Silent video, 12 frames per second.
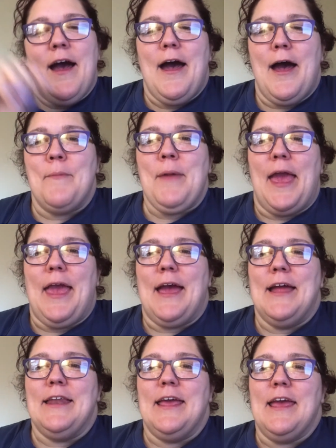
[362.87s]

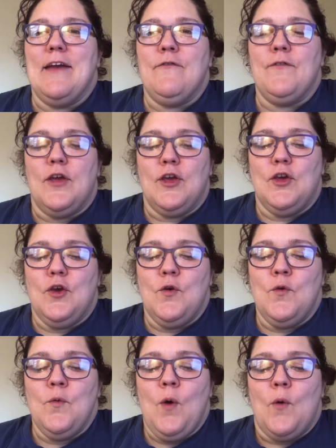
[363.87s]
And if
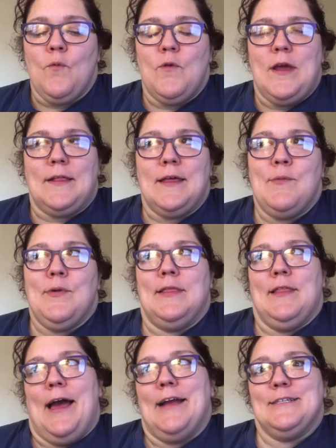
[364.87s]
you really would
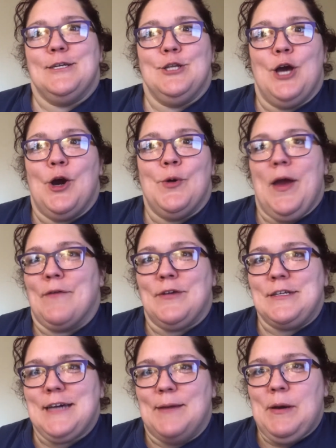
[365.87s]
like to know
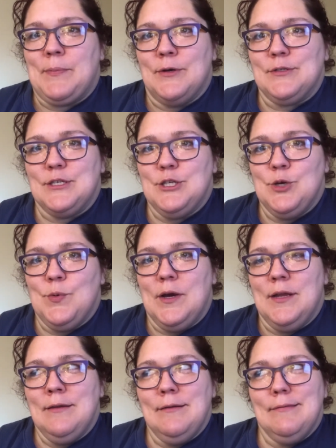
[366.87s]
every time I post a new
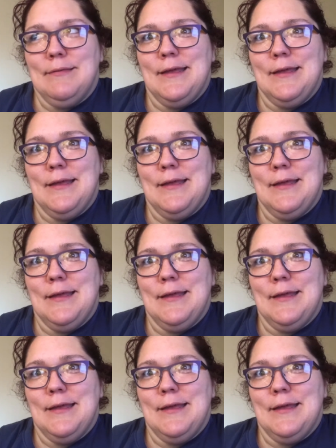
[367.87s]
one,